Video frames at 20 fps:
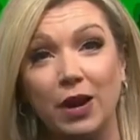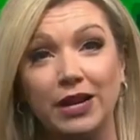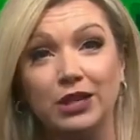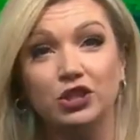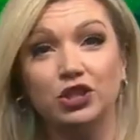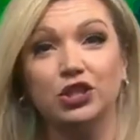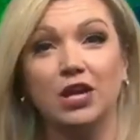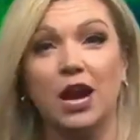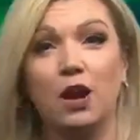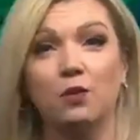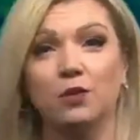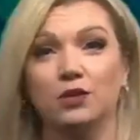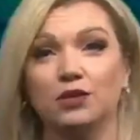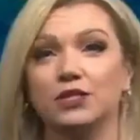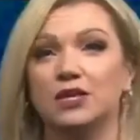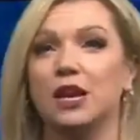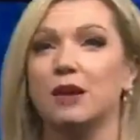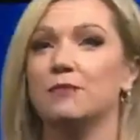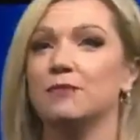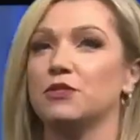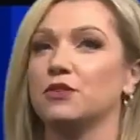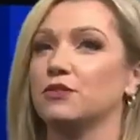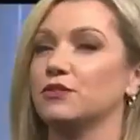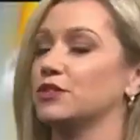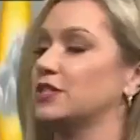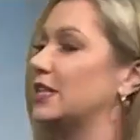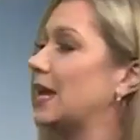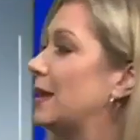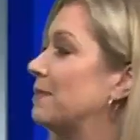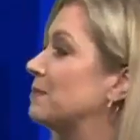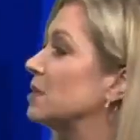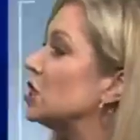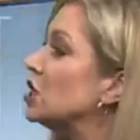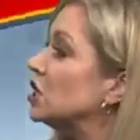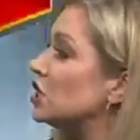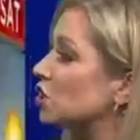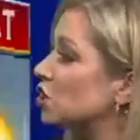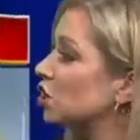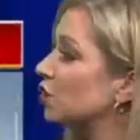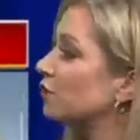rain showers come Thursday.
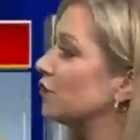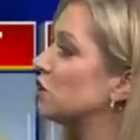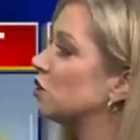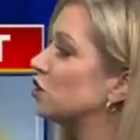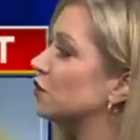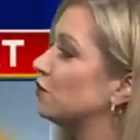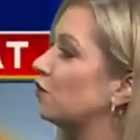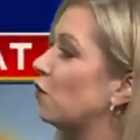So your future